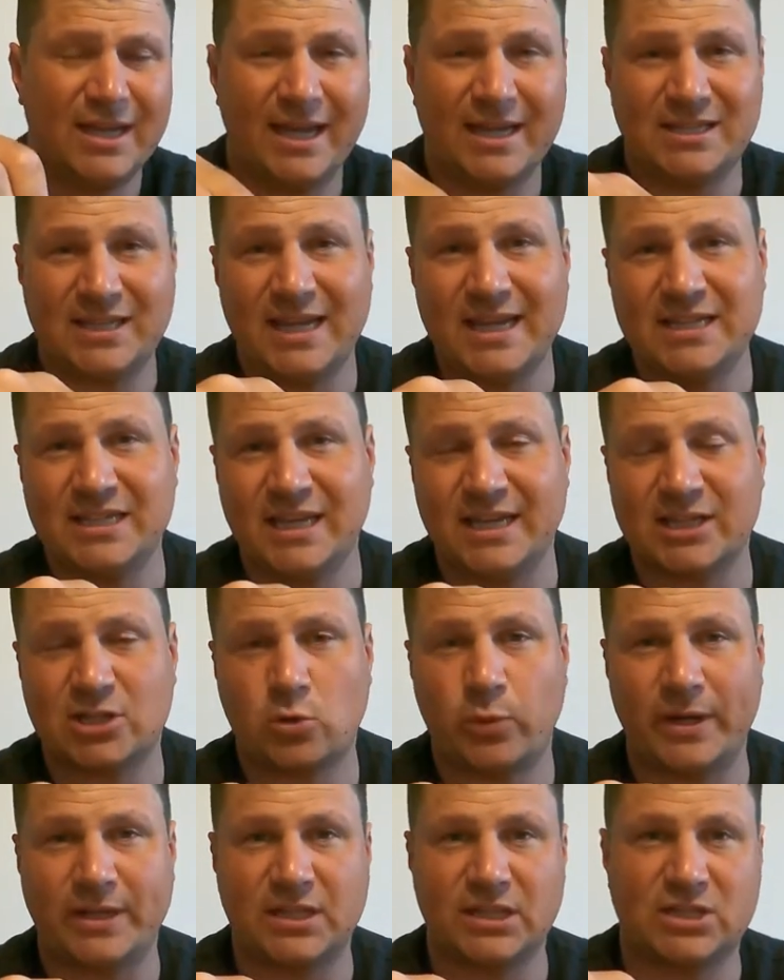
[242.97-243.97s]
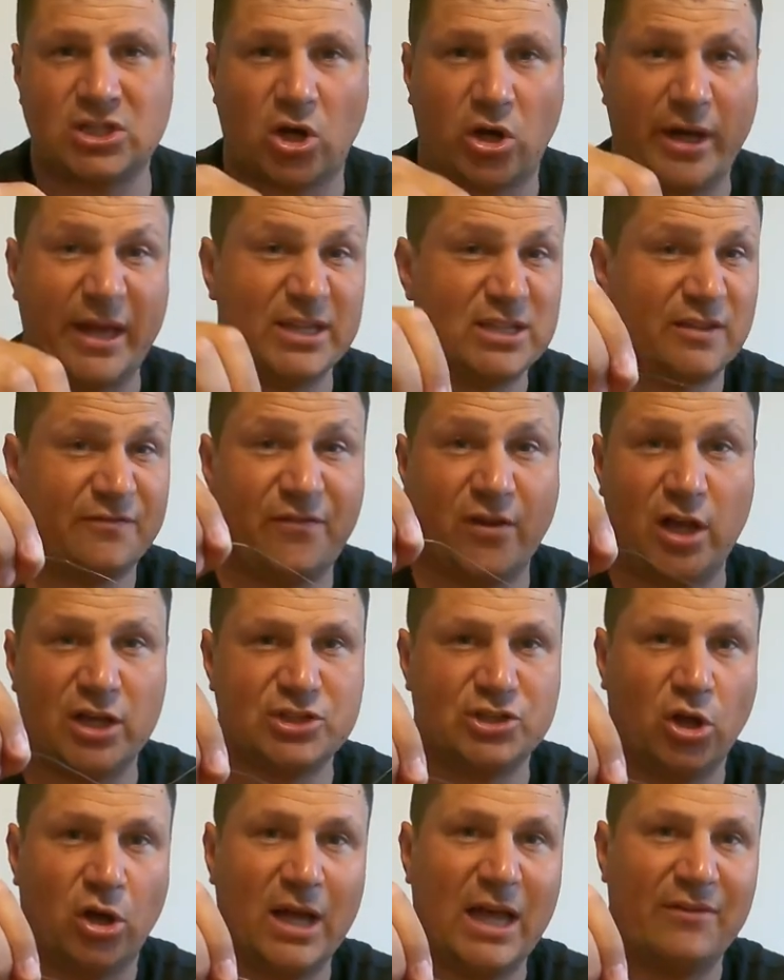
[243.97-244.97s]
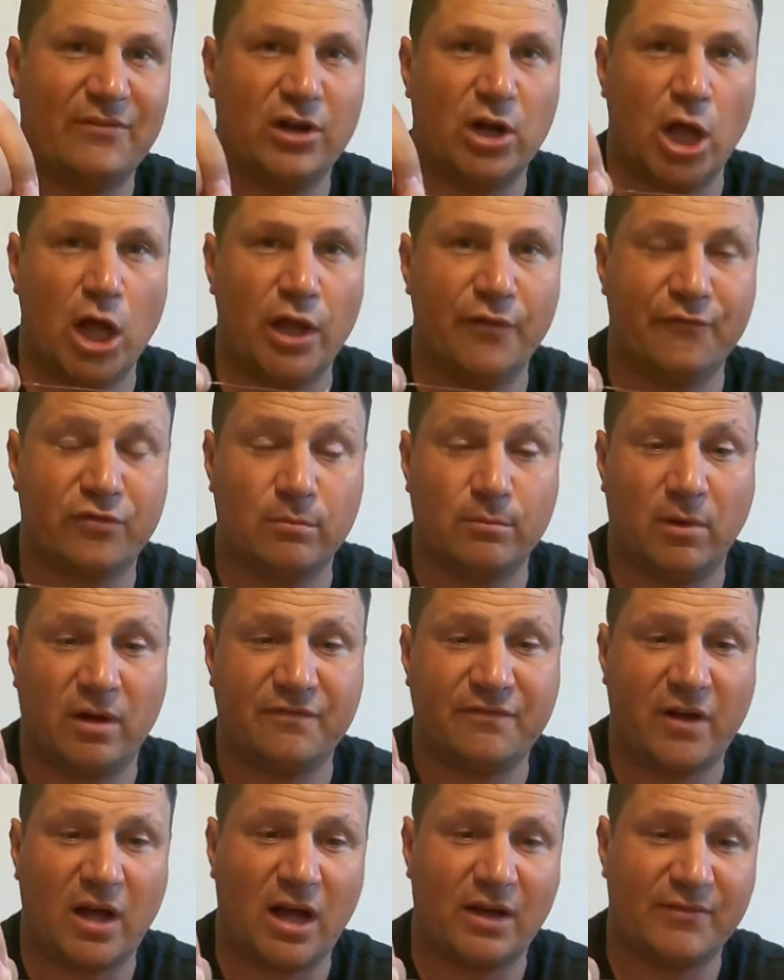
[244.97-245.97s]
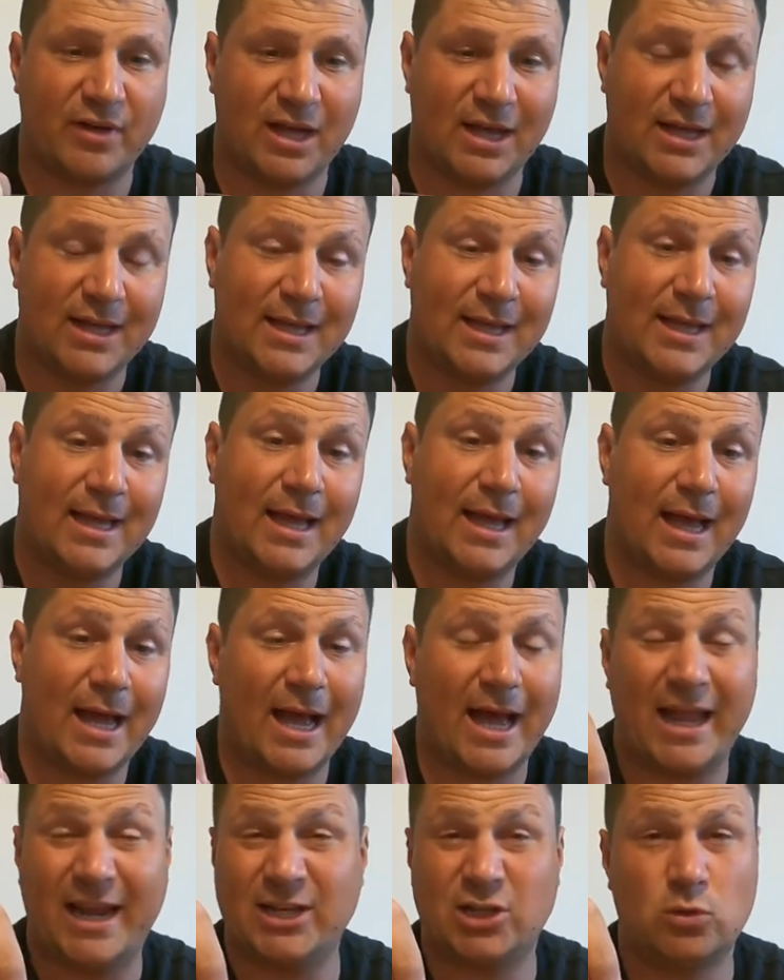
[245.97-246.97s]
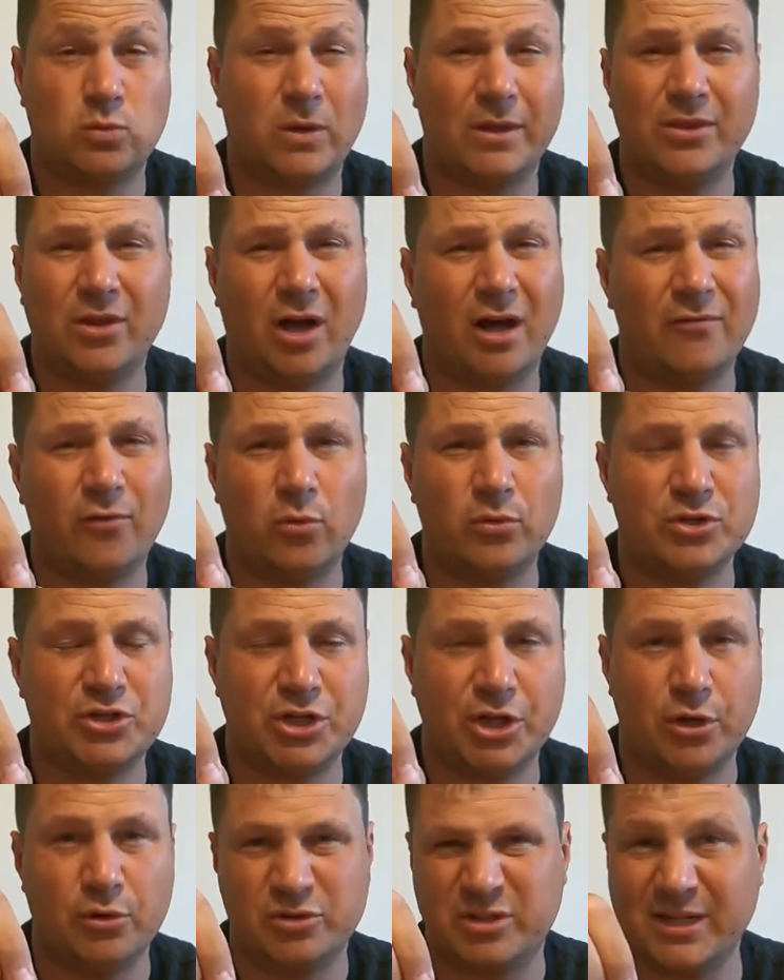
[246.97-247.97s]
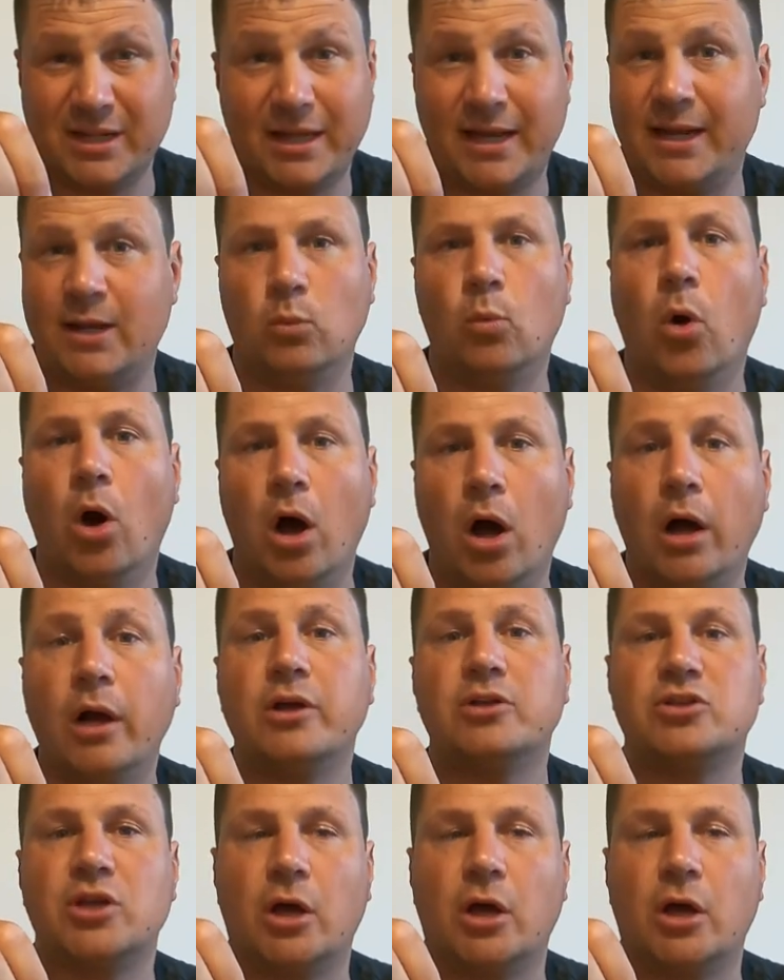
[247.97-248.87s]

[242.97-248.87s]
It's easy, it's quick to tie, it's the first knot I ever learned from my father, and it's one that I've always used, and it works.